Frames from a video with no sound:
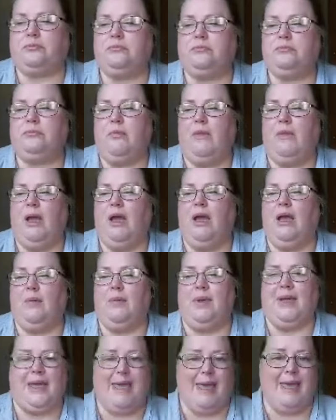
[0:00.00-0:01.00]

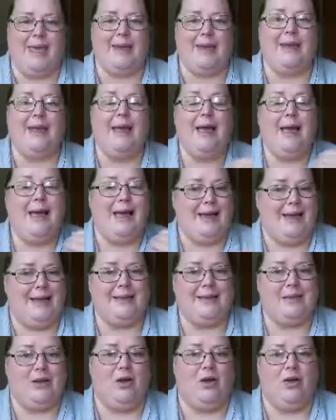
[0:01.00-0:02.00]
Again,
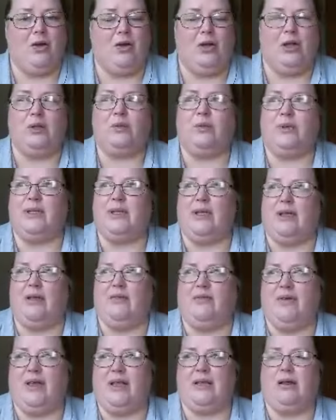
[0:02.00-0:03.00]
alcohol, we think of
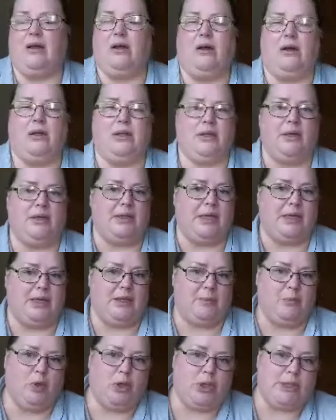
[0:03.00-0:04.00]
alcohol that'll put
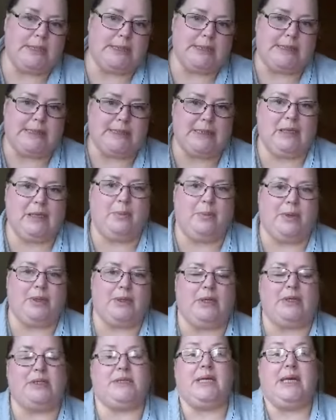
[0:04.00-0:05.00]
us to sleep at night.
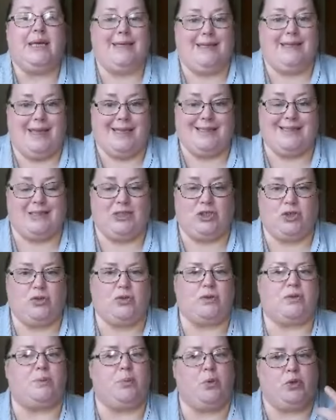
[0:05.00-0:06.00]
Yes, it does,
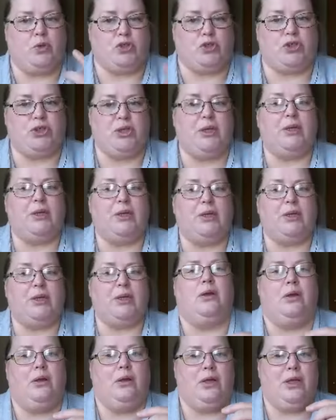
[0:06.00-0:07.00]
but
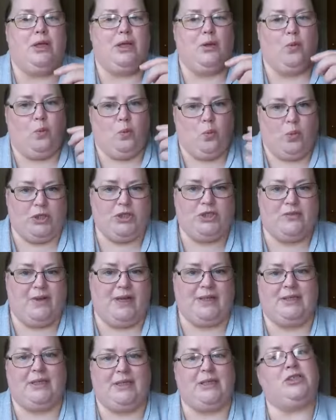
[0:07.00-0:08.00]
once you've had that
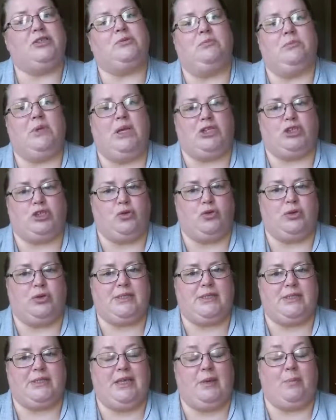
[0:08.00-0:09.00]
a short sleep,
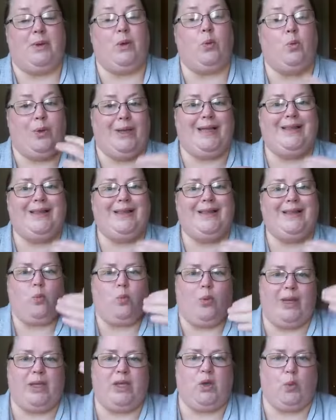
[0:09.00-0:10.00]
it will then wake you
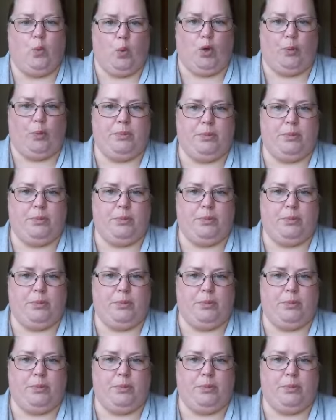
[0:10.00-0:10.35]
up.